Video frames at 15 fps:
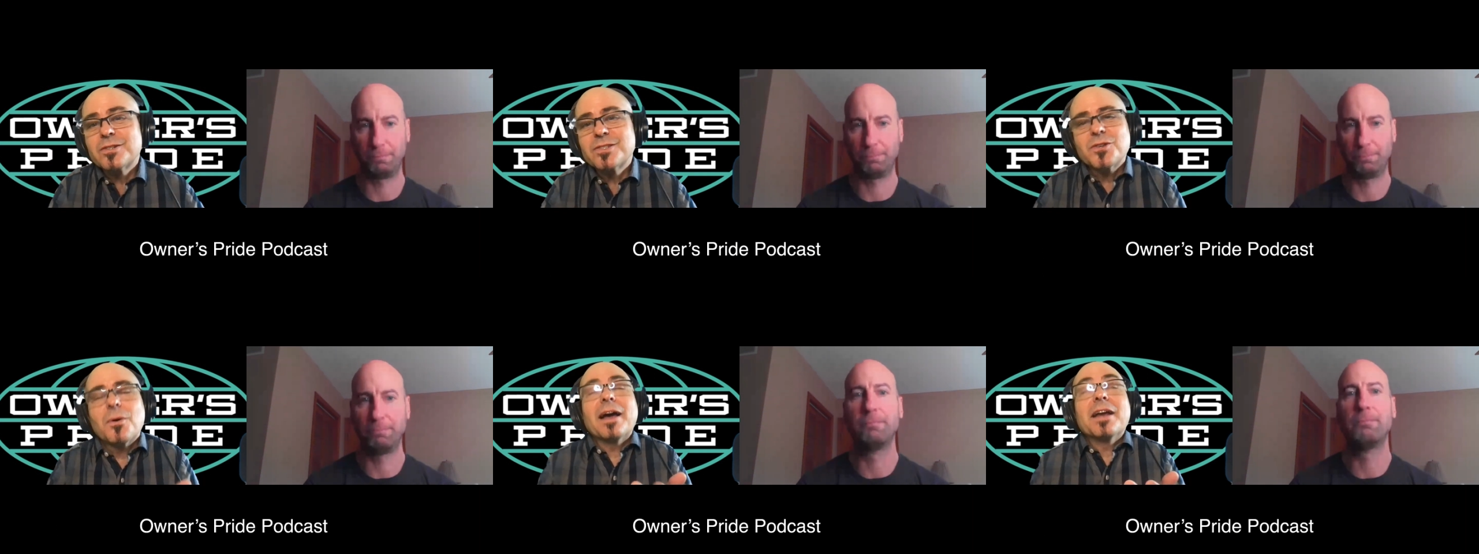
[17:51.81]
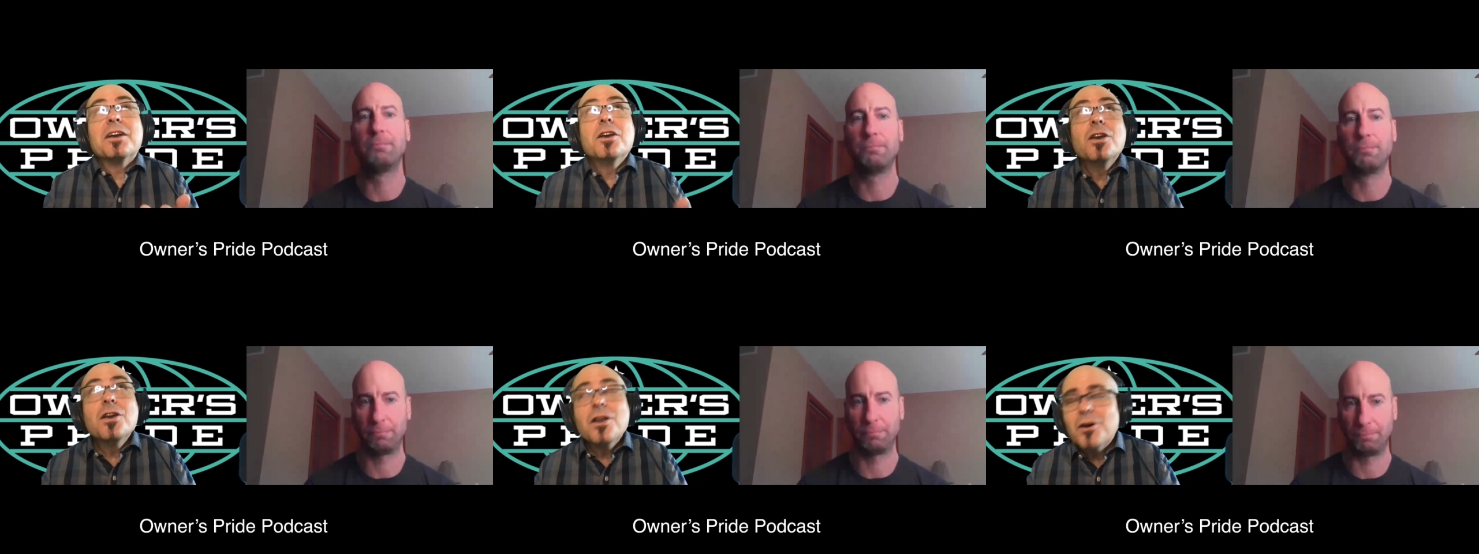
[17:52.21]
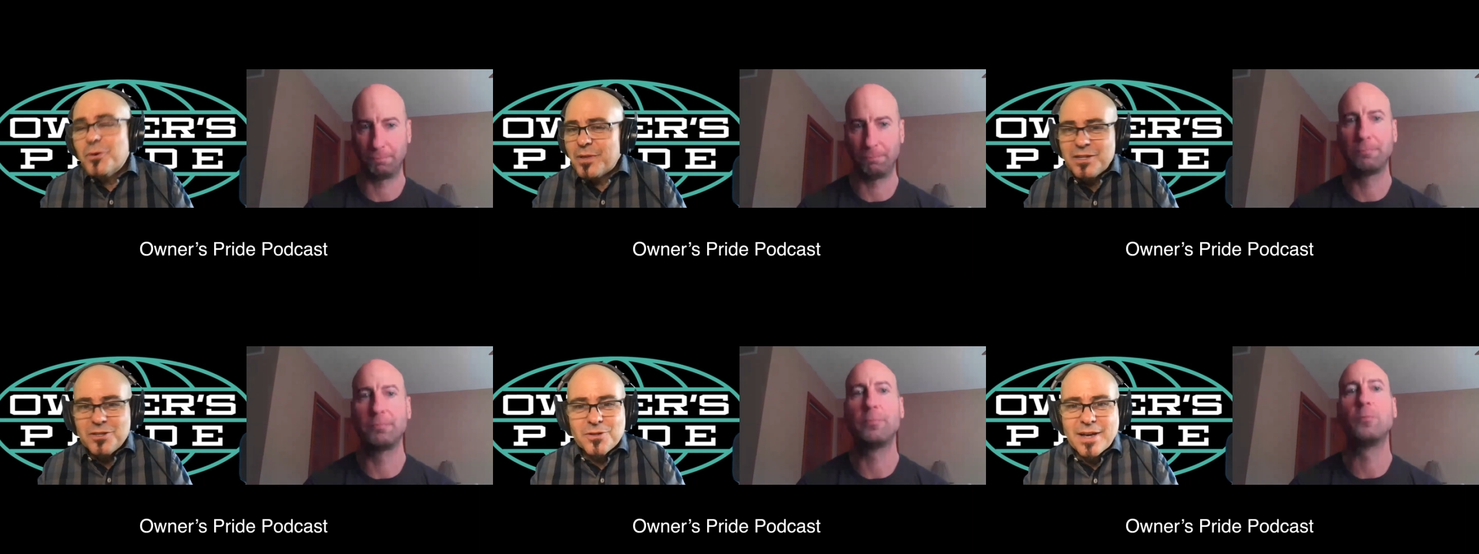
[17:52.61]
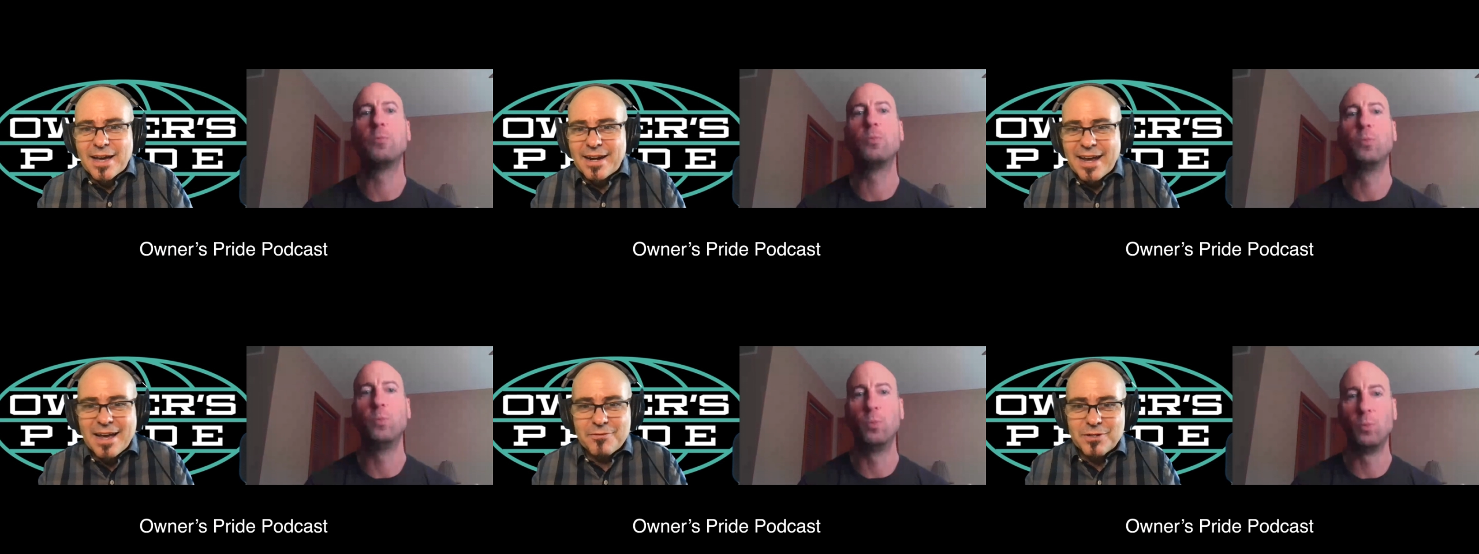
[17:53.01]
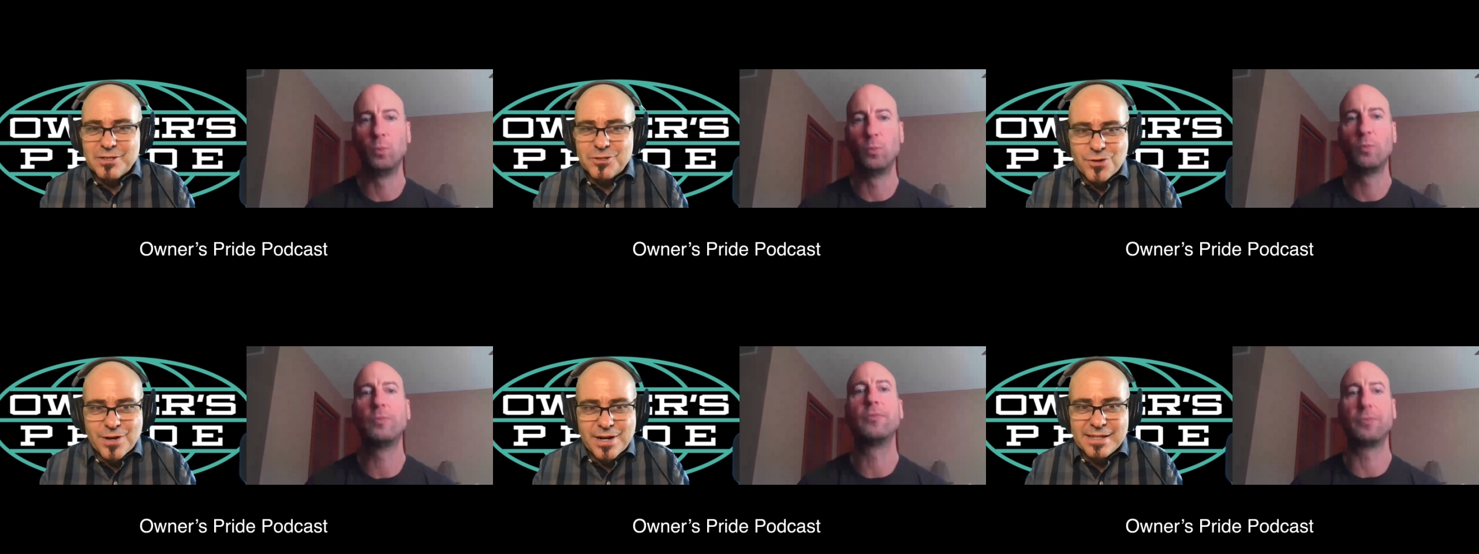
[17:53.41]
Speaker 1: So I know that you got to have
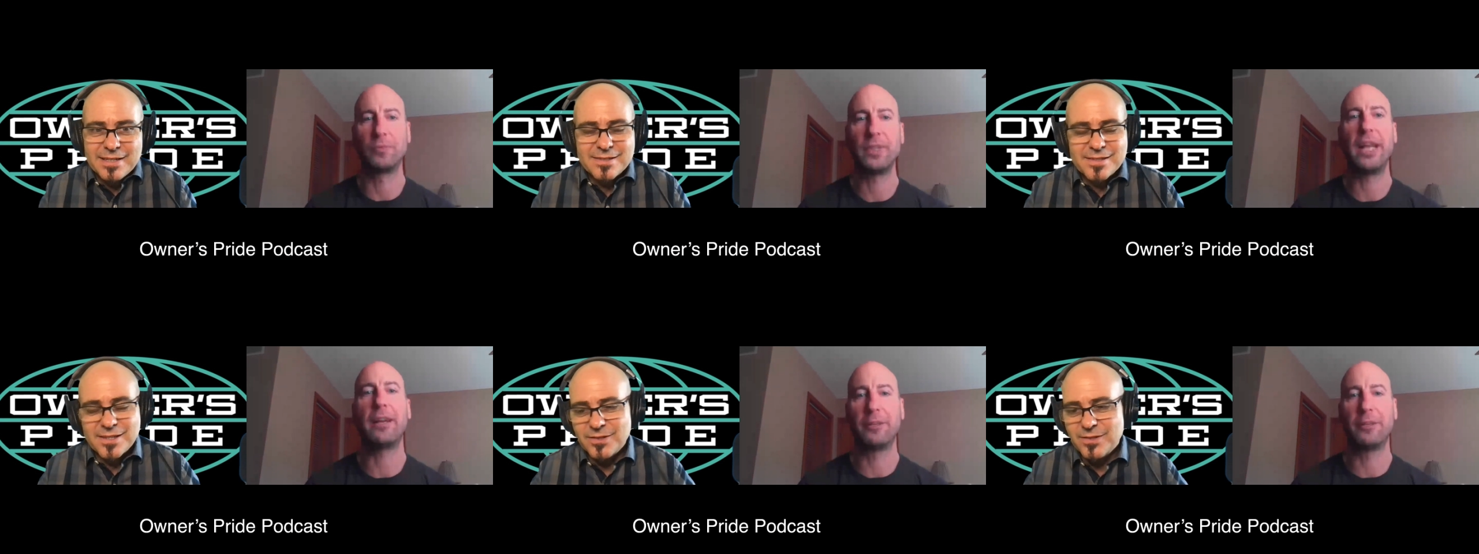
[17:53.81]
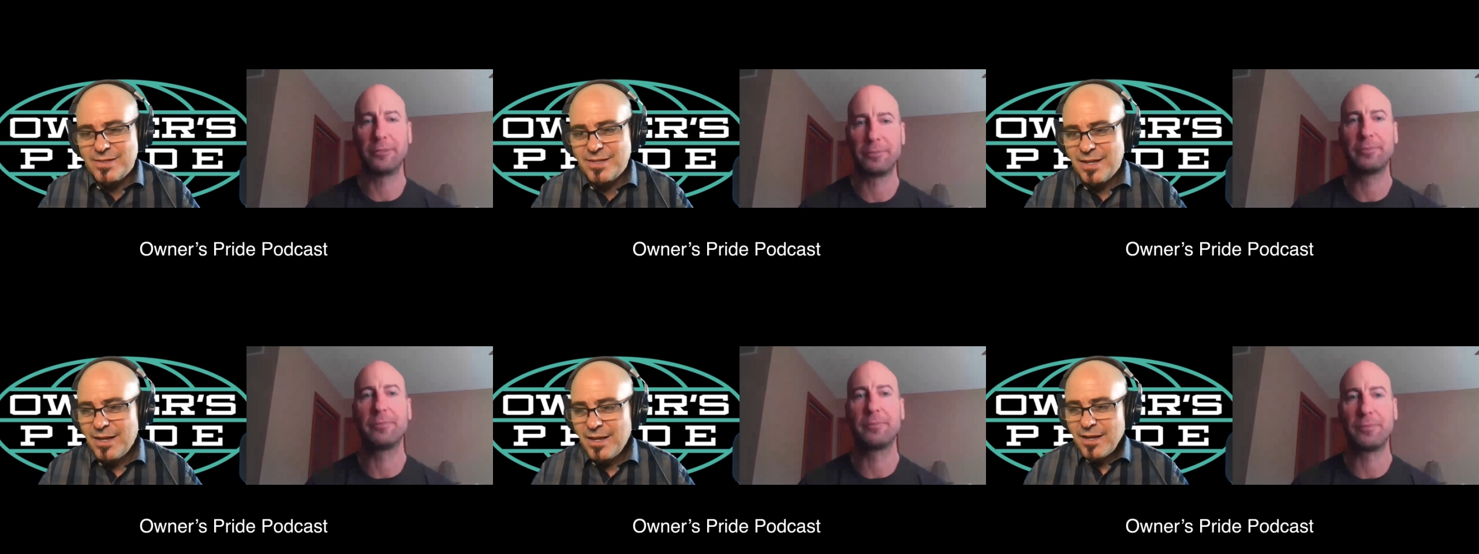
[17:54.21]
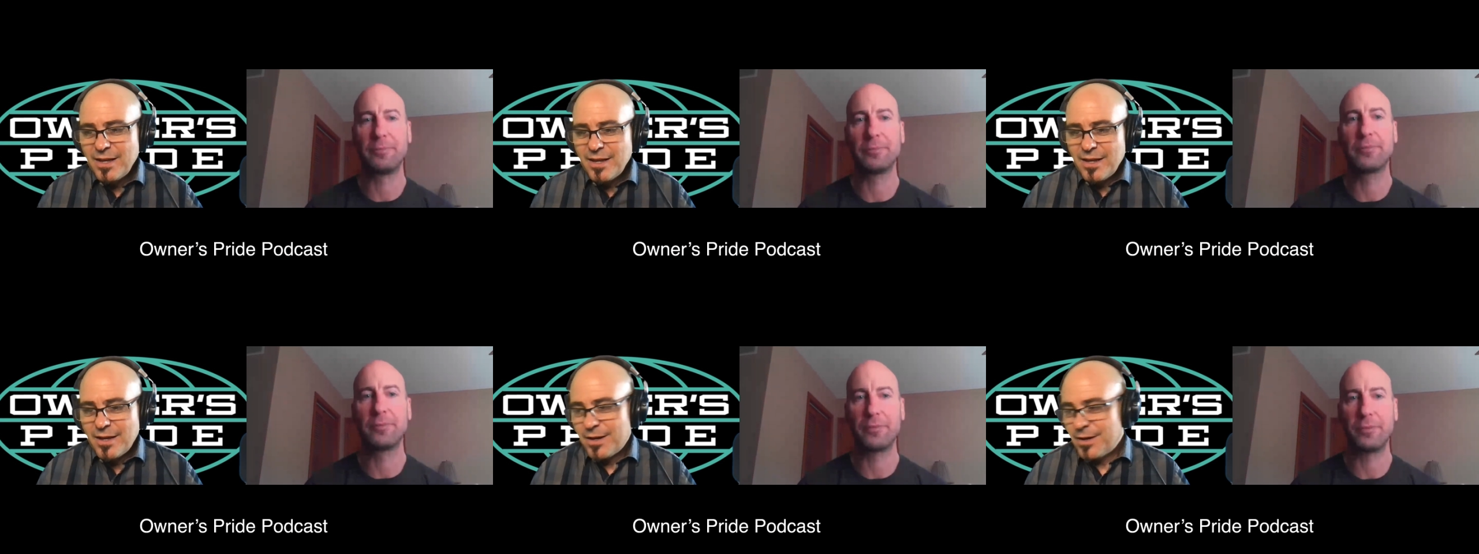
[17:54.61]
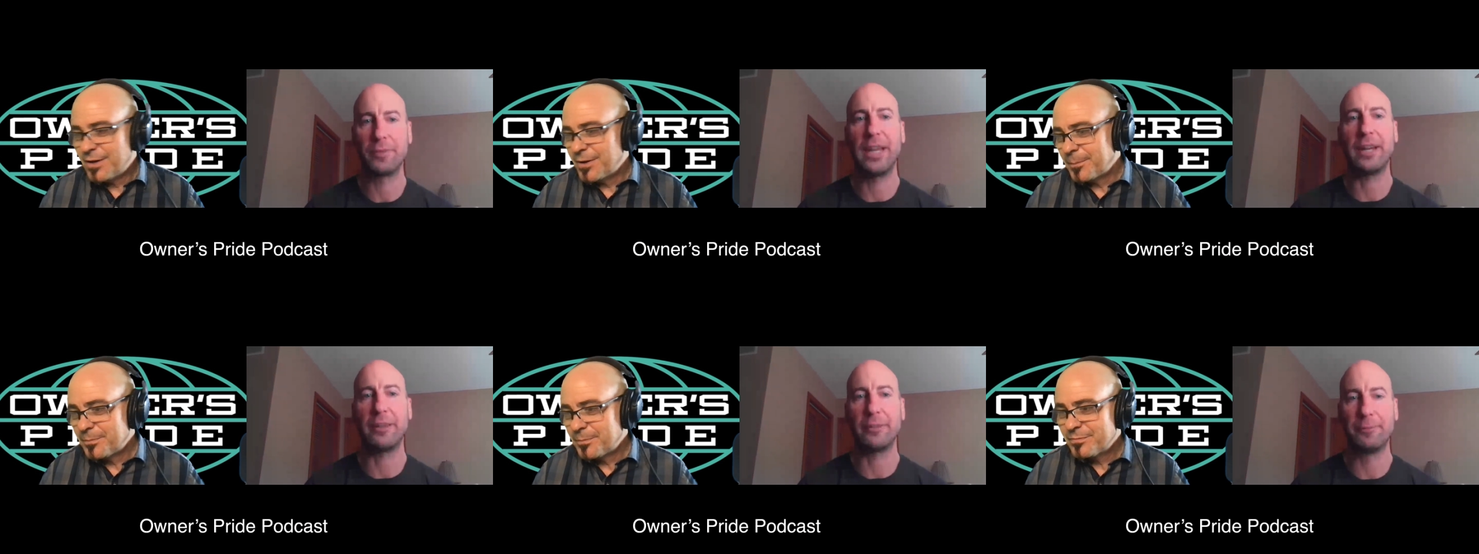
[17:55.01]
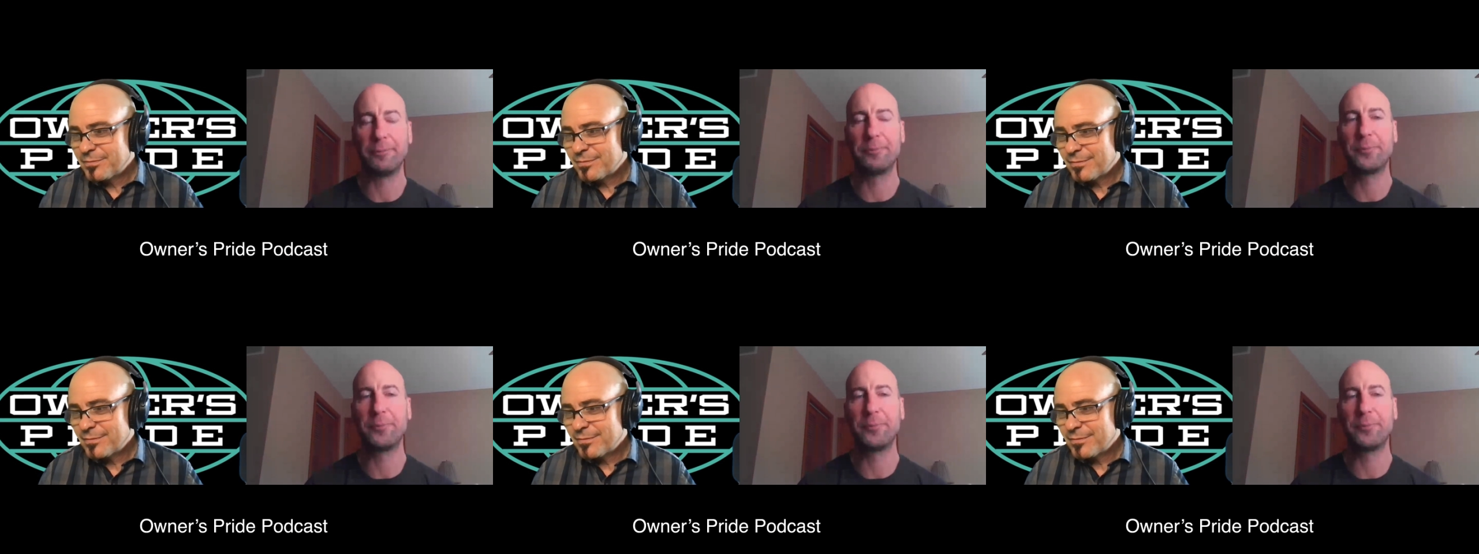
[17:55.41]
good training skills. yeah. Um, yeah.